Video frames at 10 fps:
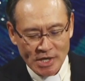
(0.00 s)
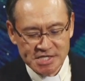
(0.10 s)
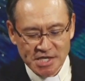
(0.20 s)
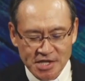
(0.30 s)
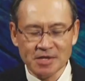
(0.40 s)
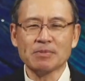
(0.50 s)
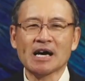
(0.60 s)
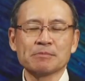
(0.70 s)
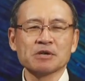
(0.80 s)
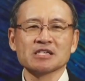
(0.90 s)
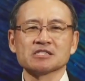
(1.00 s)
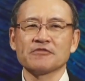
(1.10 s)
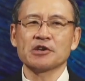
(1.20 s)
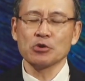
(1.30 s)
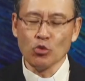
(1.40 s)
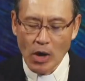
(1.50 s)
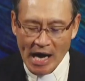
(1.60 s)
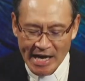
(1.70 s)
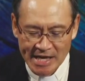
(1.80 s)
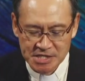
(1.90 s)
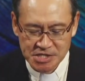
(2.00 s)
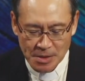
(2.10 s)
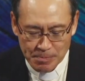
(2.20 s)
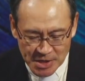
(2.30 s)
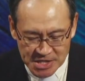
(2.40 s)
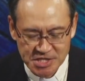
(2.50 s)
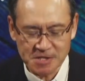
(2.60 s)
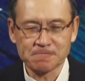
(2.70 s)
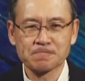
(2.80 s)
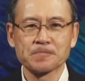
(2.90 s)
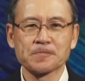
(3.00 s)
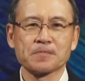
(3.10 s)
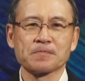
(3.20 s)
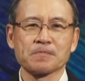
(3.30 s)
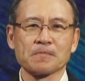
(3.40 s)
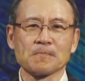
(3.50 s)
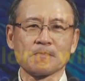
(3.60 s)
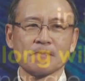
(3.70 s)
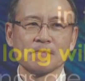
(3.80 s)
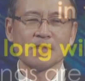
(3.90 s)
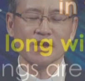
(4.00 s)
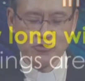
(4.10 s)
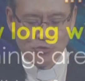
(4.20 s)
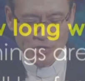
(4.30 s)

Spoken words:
us in the Bible as a very wise person. If you